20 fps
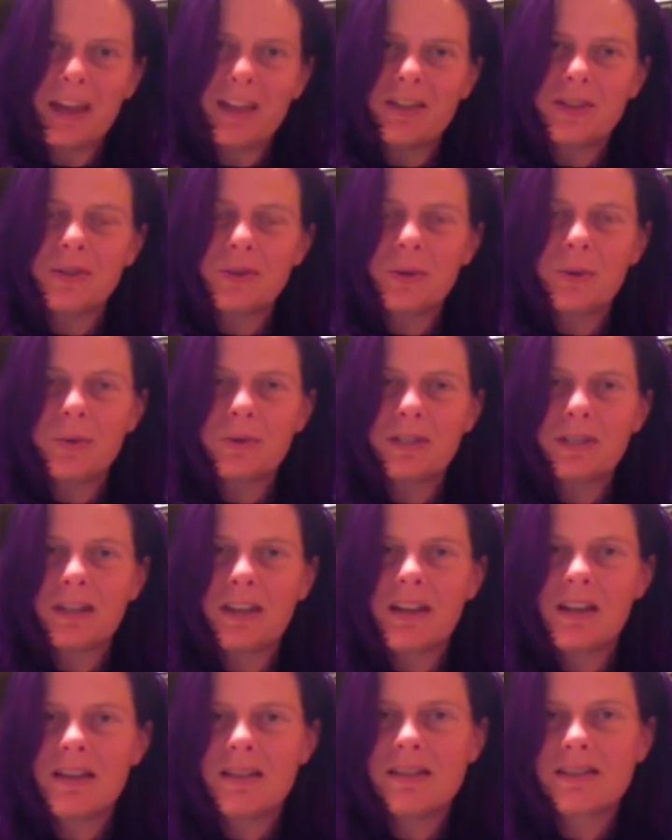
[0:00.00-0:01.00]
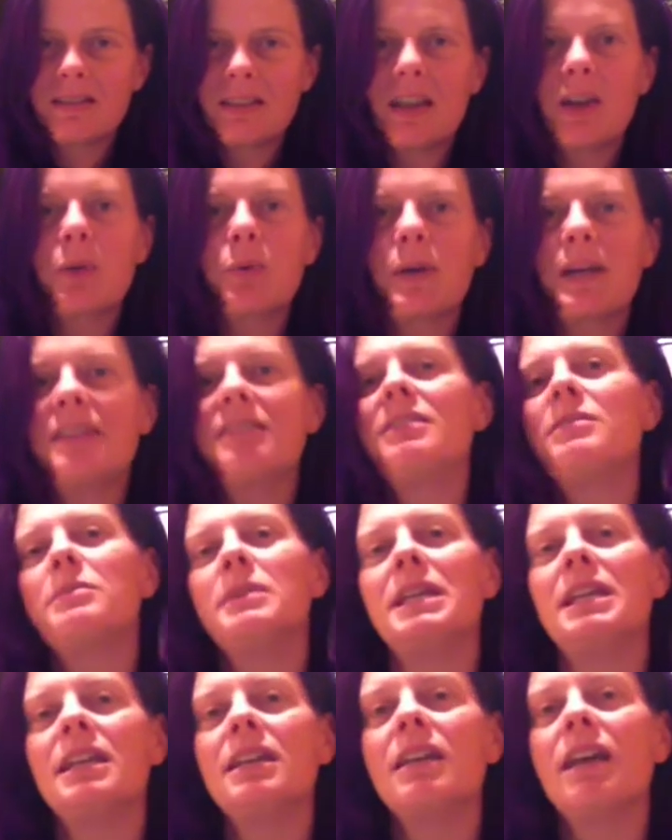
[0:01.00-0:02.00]
So today's
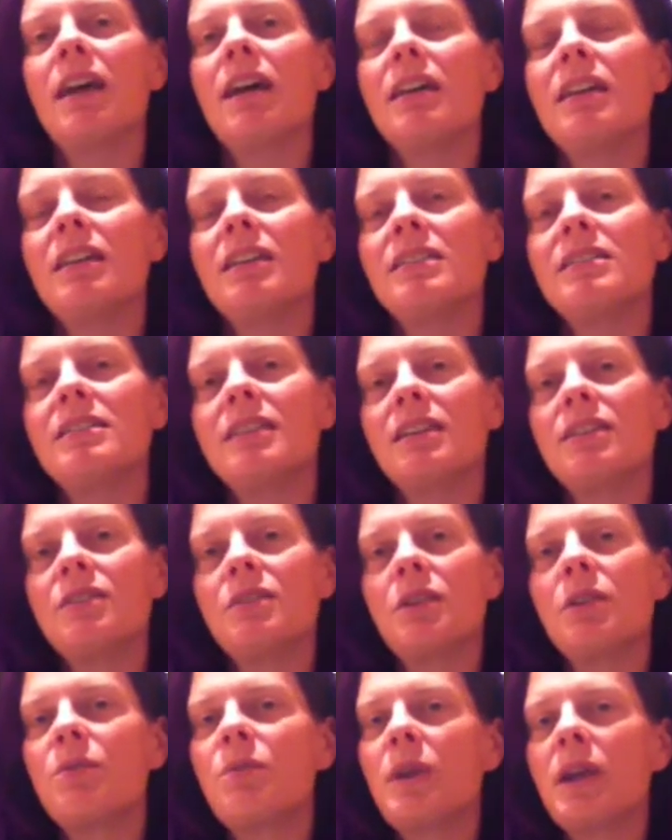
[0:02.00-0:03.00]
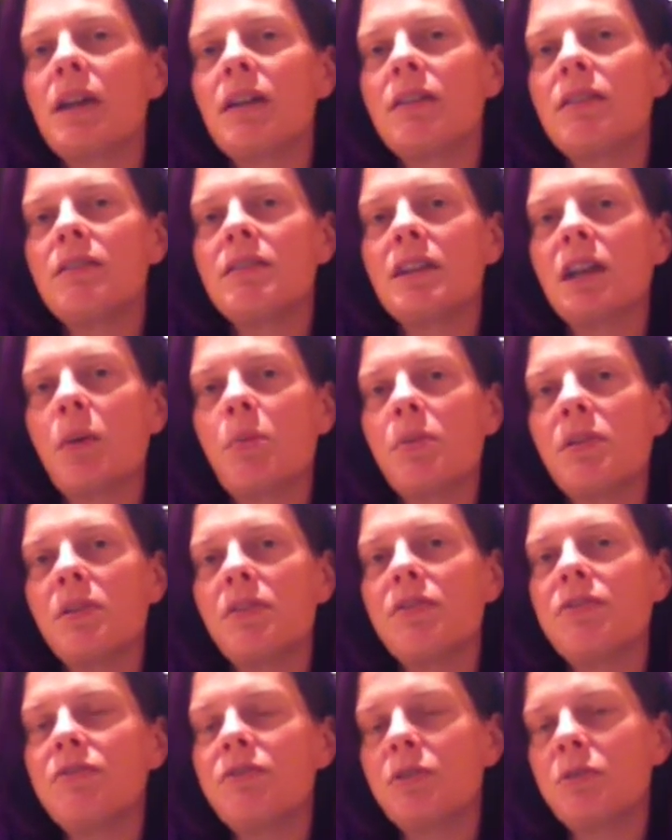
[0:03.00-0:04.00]
recipe is centered around a couple
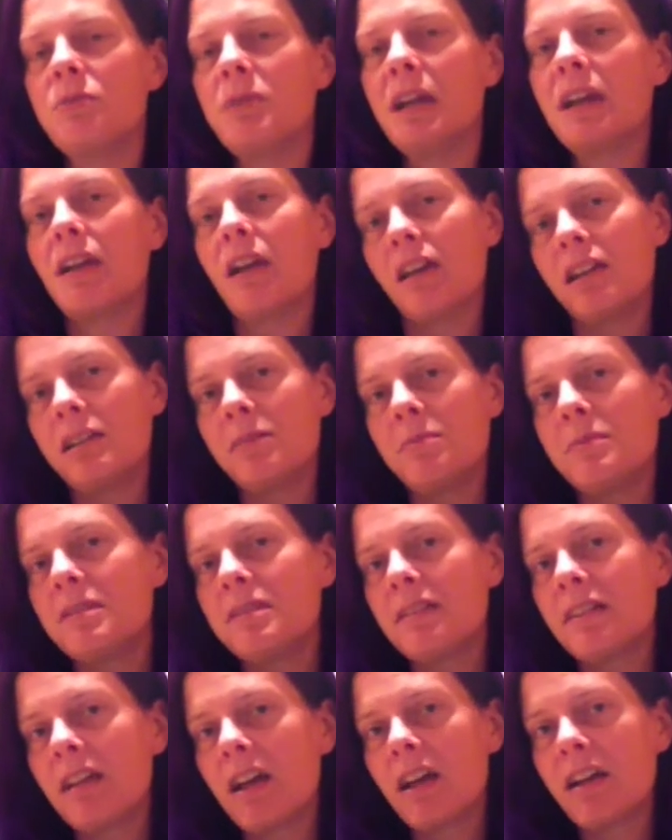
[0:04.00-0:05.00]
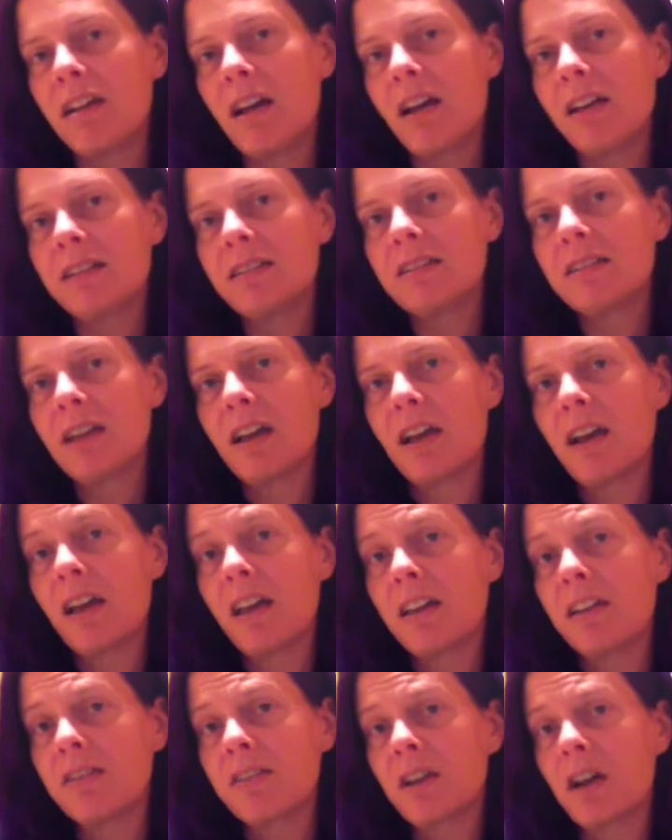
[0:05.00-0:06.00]
of food bank items that I got. A
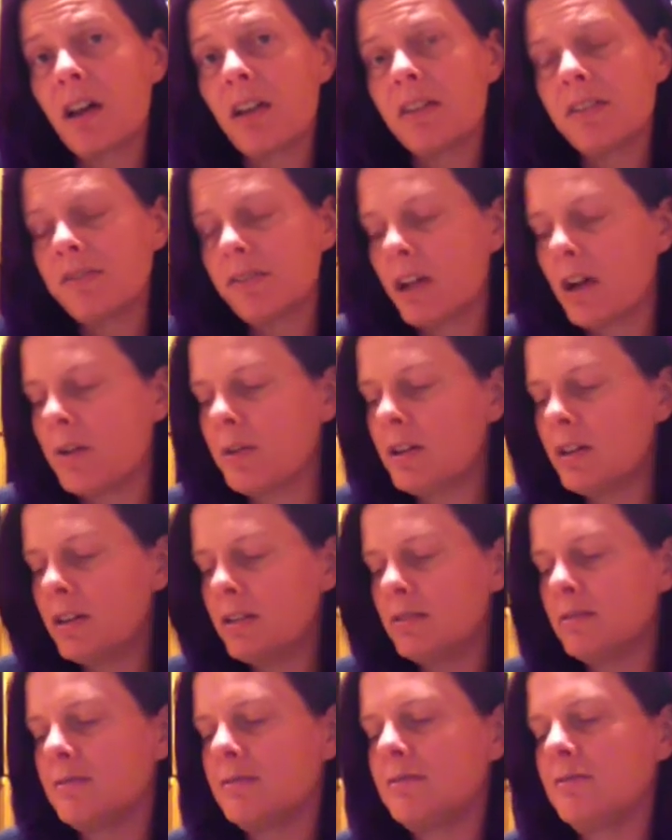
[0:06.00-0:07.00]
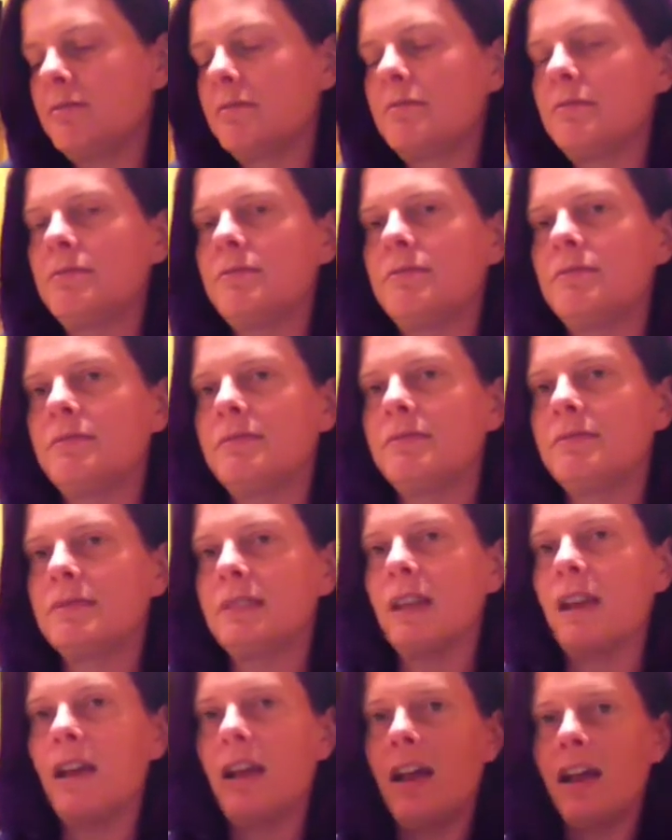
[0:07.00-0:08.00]
head of cauliflower,
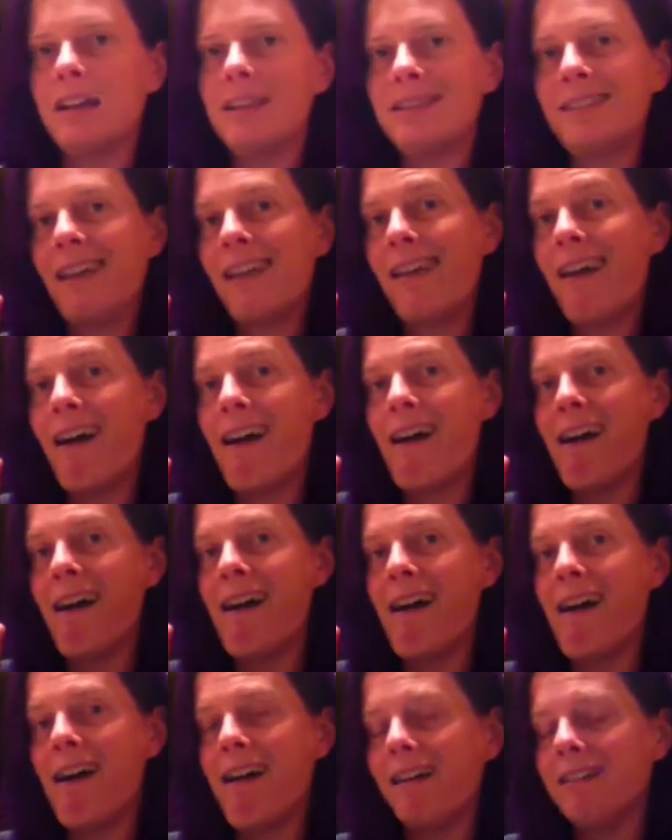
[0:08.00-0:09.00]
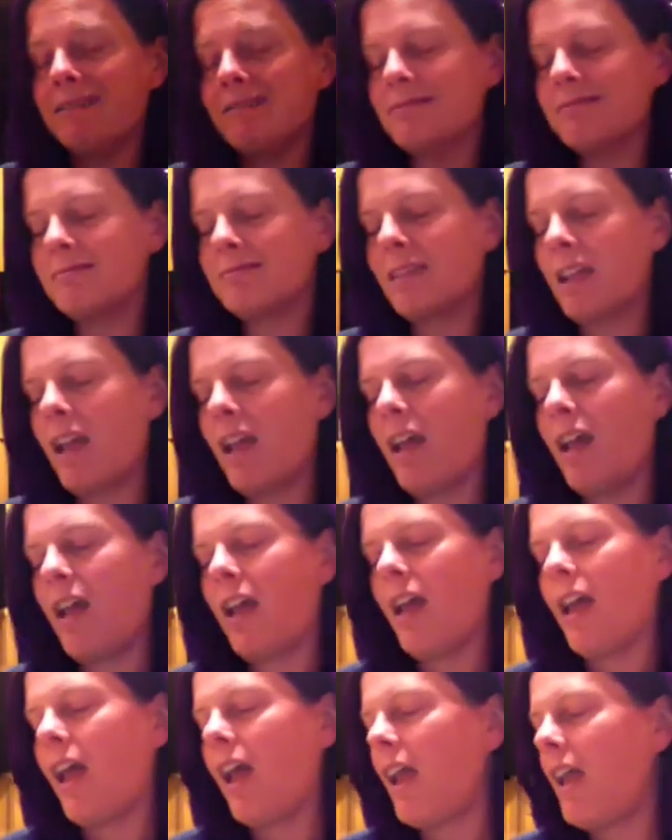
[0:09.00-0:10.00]
ta-da,
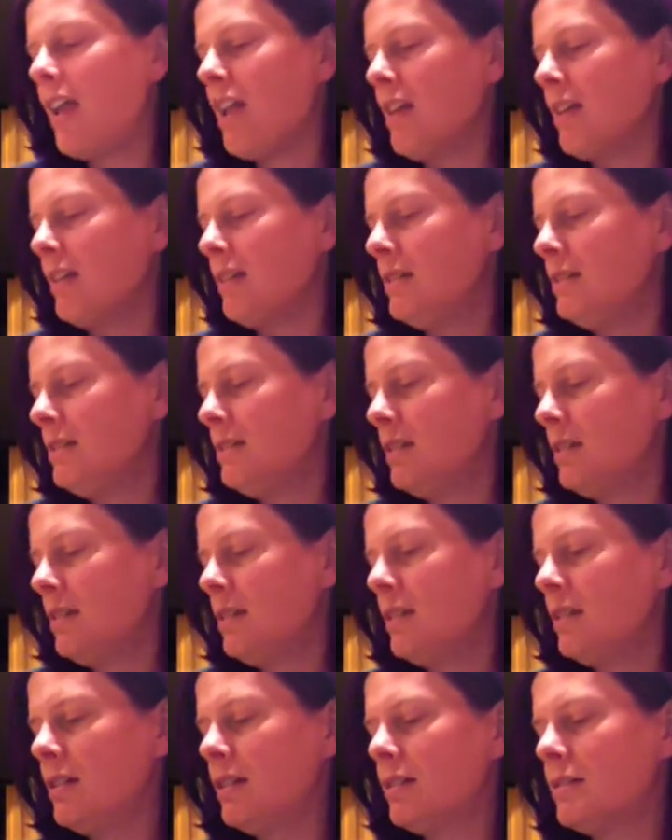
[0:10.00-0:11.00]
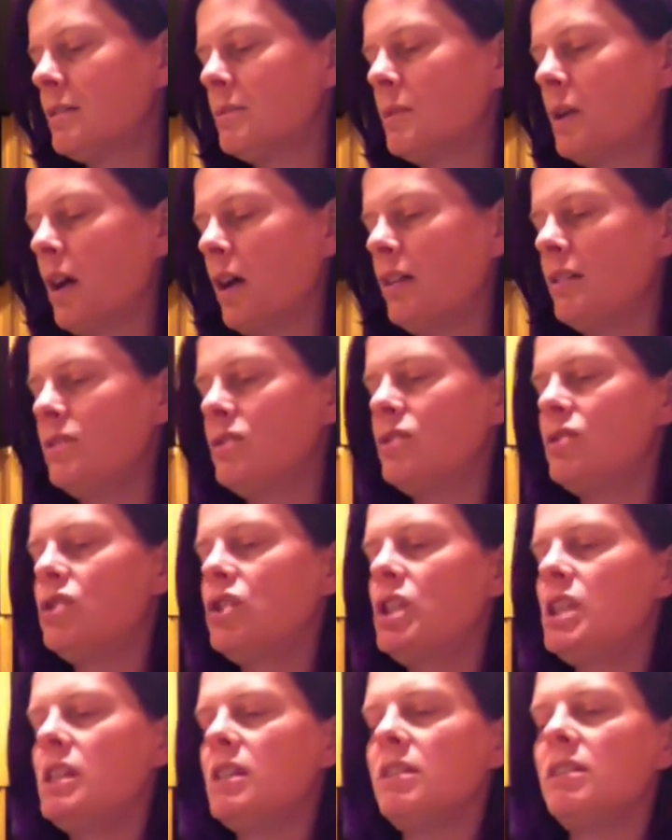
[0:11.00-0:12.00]
and some cottage
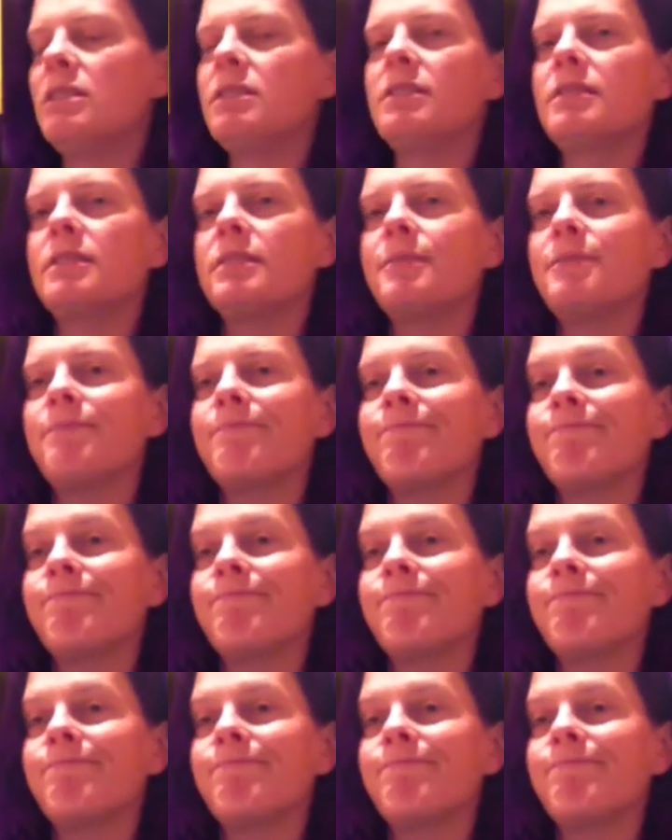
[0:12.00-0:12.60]
cheese.